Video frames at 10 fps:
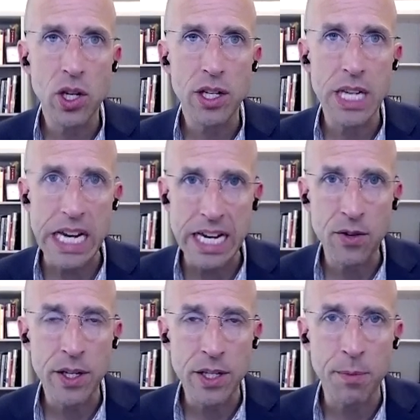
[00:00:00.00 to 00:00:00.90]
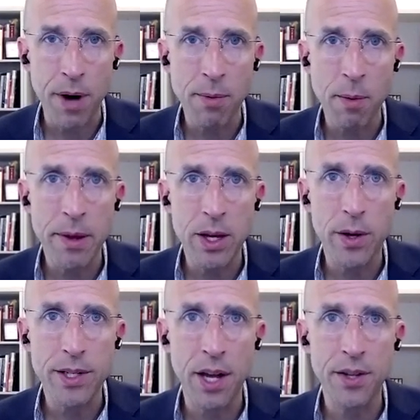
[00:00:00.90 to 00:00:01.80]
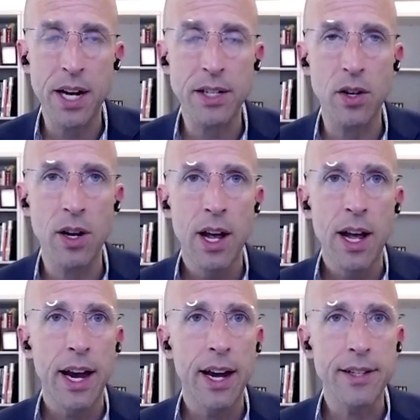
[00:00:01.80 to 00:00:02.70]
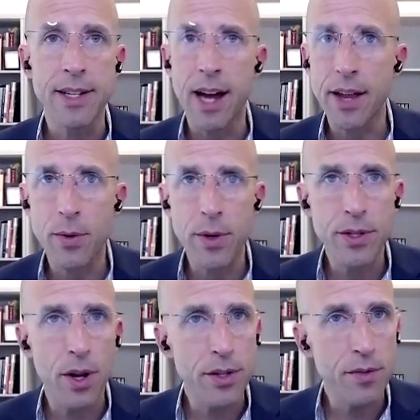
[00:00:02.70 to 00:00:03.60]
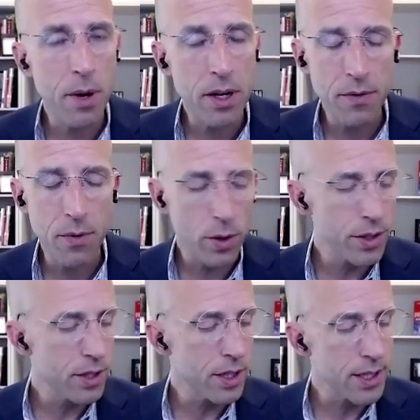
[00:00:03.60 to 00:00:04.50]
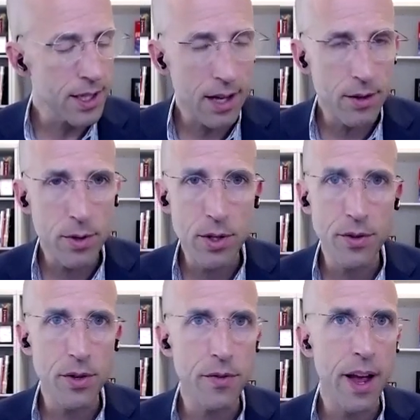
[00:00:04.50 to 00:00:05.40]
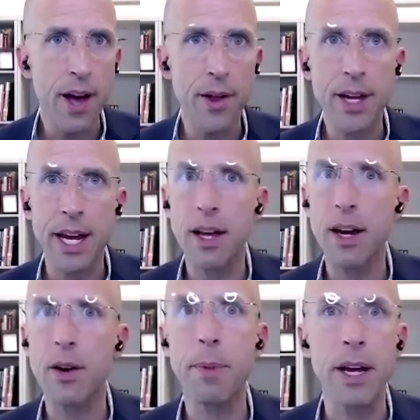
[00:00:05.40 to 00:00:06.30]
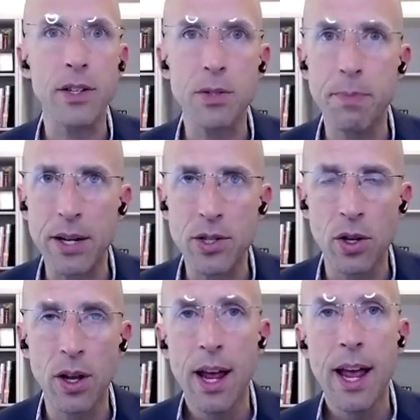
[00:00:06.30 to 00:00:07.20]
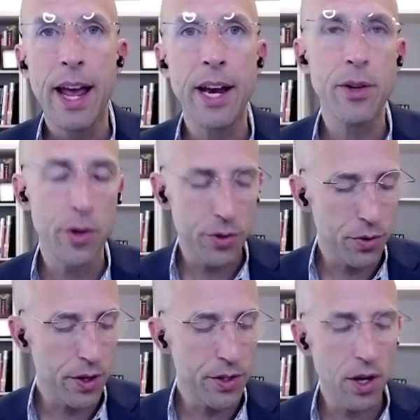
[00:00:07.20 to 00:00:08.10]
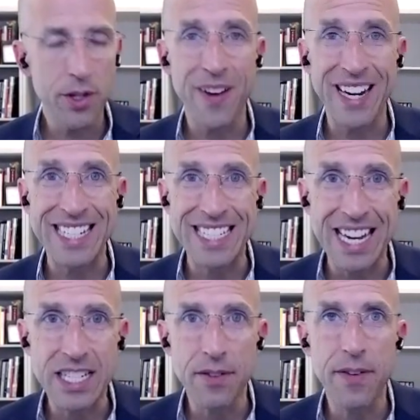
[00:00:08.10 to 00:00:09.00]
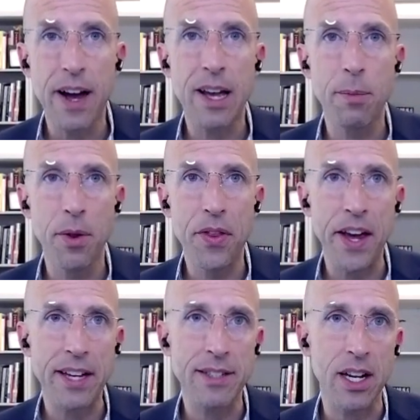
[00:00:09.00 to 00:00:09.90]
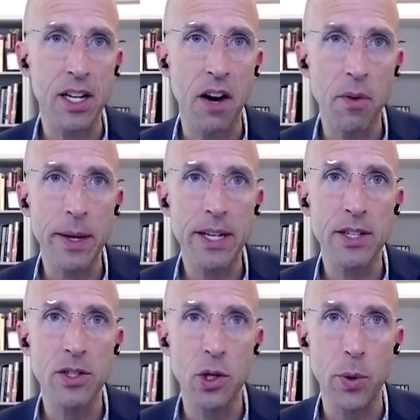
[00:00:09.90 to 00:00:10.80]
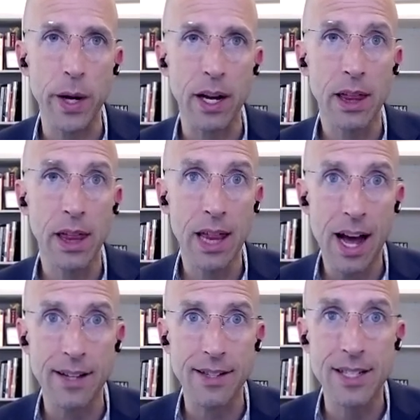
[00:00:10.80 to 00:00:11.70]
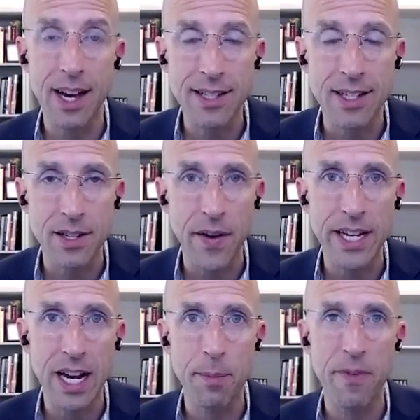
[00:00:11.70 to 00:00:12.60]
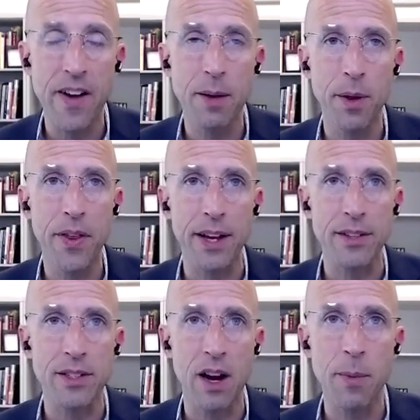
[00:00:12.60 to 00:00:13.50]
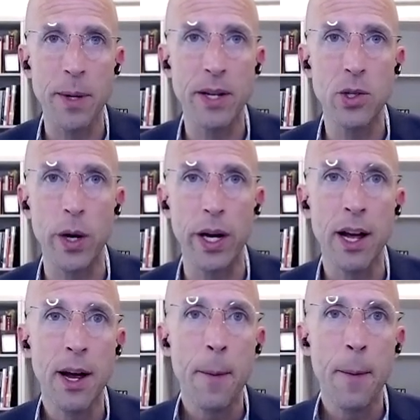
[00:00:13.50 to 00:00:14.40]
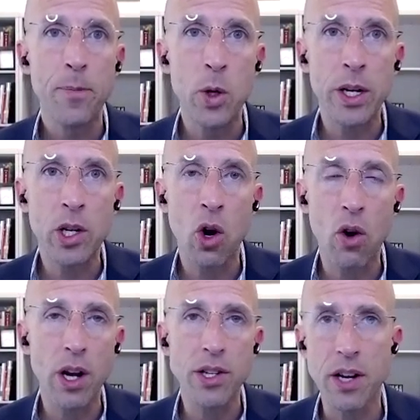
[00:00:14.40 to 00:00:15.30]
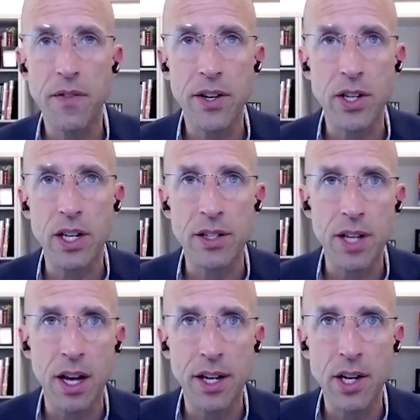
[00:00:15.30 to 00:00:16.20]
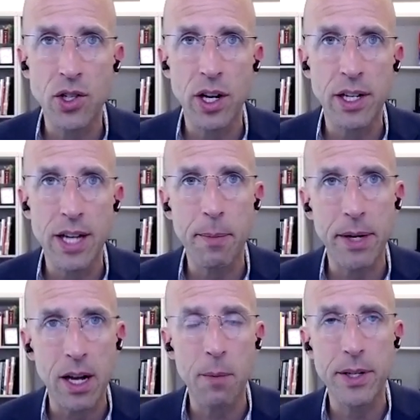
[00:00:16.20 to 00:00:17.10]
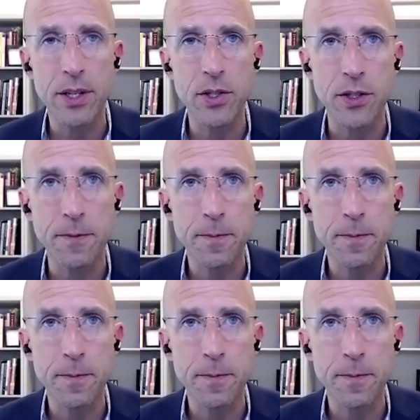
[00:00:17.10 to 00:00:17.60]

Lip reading: is an increasing problem in the U.S. health sector. It is not the result of market forces. It is not the result of healthcare being special. It is the result of identifiable things that government is doing. Lots, dozens of identifiable things the government is doing to encourage an efficient consolidation and dampen competition.